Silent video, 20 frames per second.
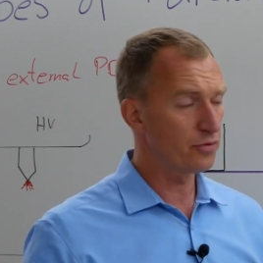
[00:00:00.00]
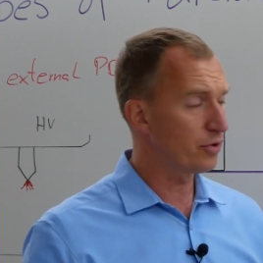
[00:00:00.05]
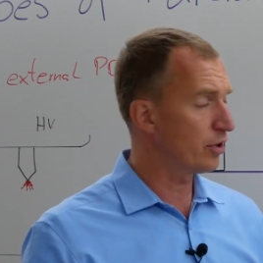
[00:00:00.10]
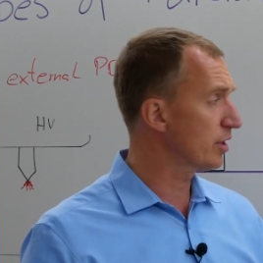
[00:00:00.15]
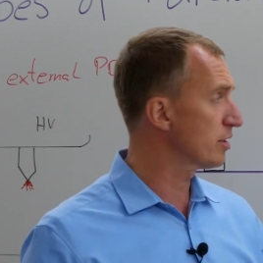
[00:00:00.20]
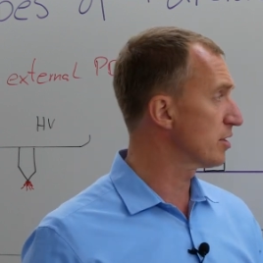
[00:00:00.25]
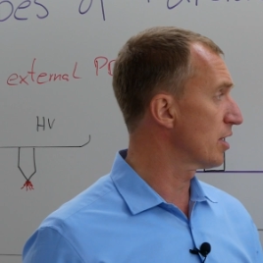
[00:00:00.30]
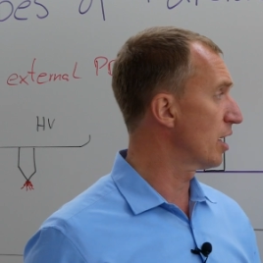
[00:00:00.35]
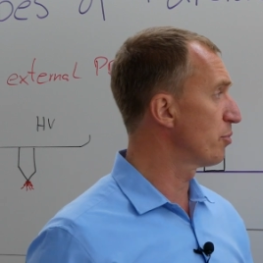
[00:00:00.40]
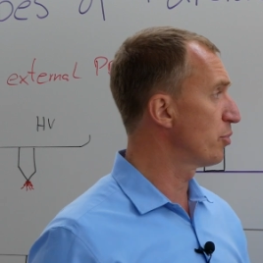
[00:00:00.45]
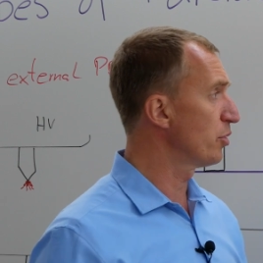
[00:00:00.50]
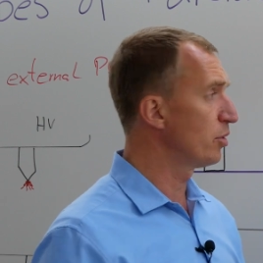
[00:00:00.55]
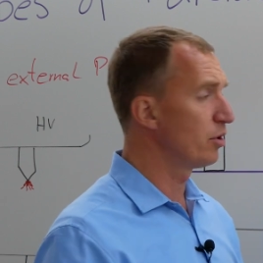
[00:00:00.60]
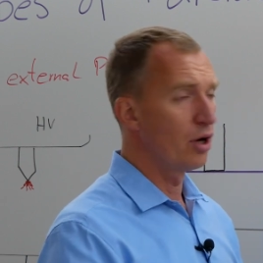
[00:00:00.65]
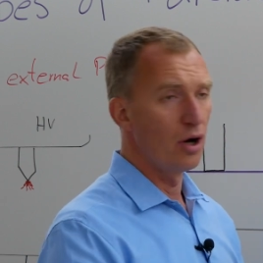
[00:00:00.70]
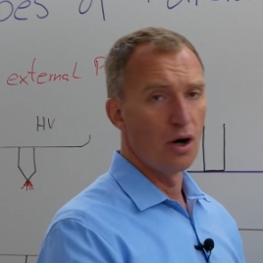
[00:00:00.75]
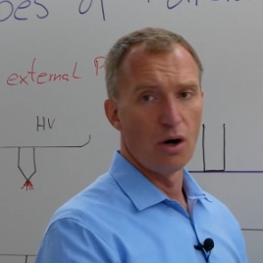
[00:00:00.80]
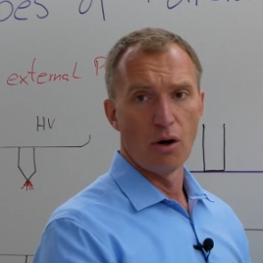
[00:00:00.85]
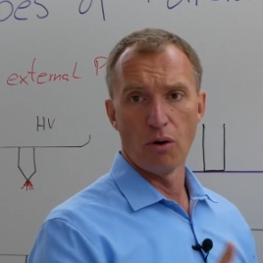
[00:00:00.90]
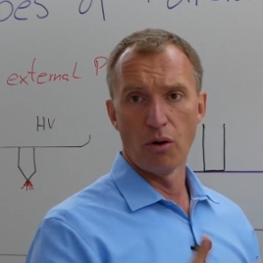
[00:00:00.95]
for example,
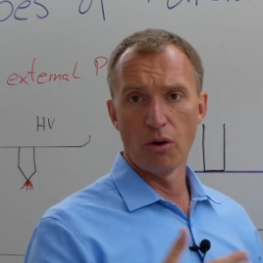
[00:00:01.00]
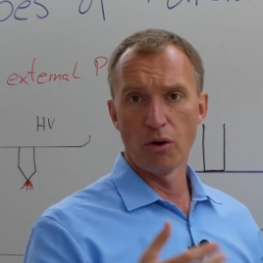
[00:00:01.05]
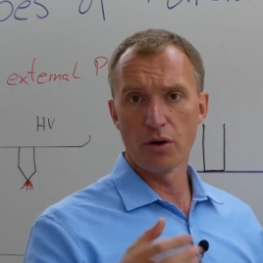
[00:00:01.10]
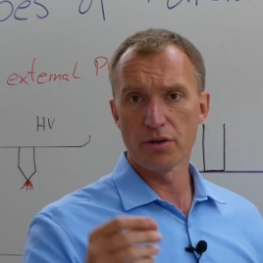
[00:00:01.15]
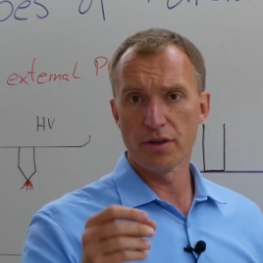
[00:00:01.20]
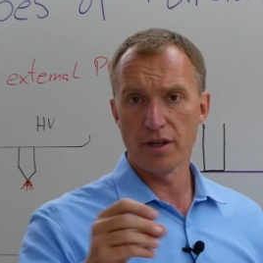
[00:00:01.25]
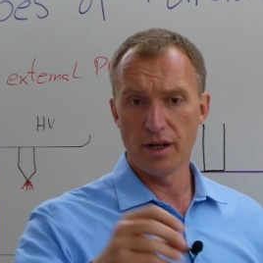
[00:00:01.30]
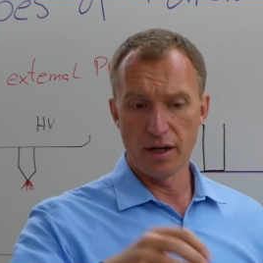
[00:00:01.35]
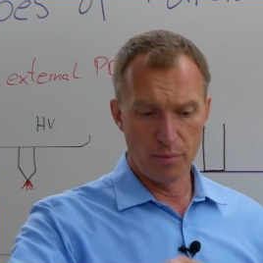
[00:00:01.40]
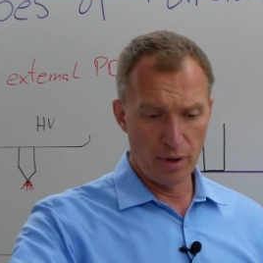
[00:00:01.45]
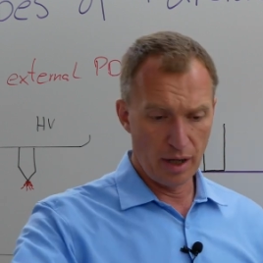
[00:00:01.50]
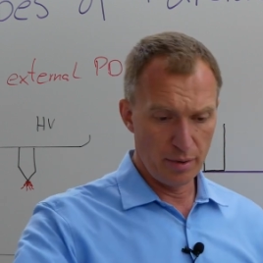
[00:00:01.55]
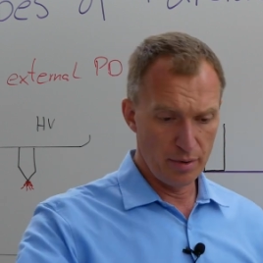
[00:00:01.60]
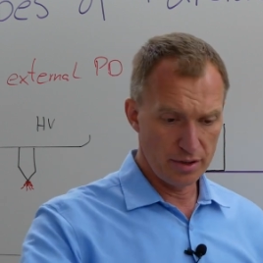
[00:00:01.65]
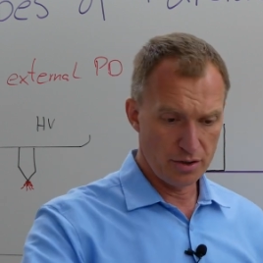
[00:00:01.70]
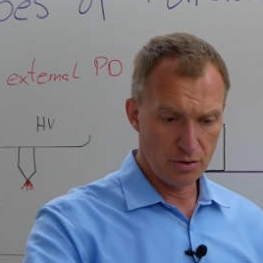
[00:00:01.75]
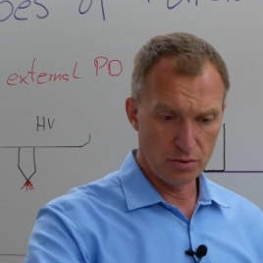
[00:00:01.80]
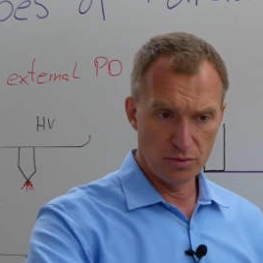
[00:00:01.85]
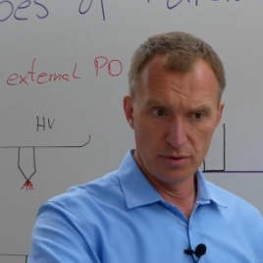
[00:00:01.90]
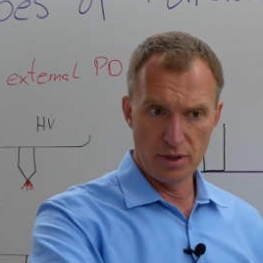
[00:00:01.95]
or their
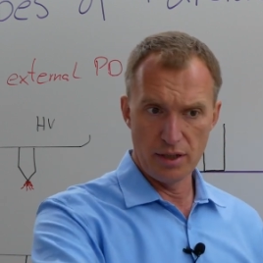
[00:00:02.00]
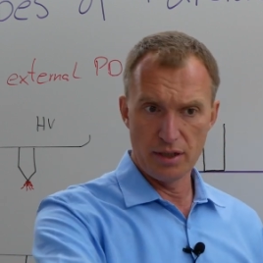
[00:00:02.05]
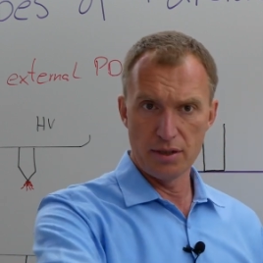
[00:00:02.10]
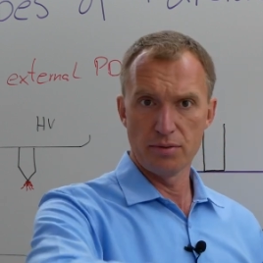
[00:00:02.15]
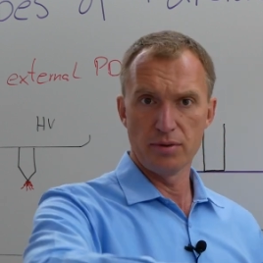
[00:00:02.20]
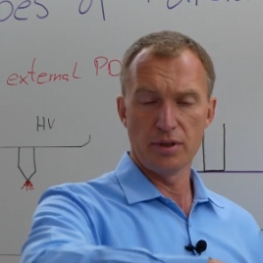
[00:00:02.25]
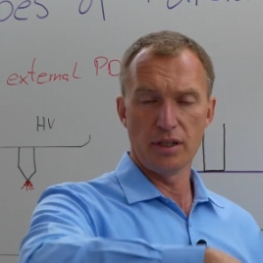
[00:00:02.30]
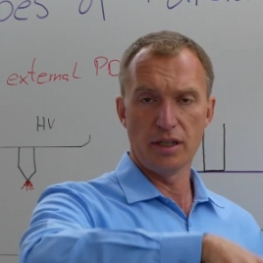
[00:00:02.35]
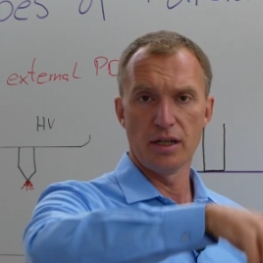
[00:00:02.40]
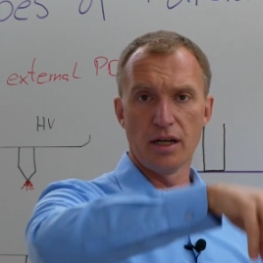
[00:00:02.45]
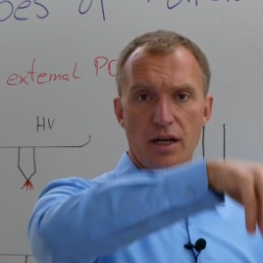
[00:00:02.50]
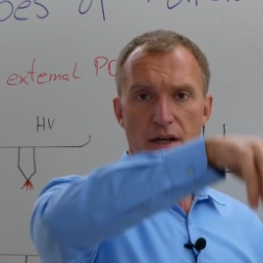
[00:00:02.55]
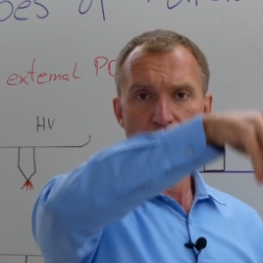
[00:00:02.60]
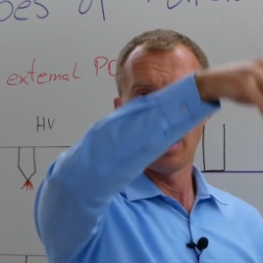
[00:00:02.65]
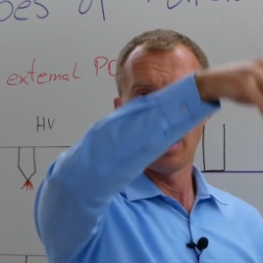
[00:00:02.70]
bubbles literally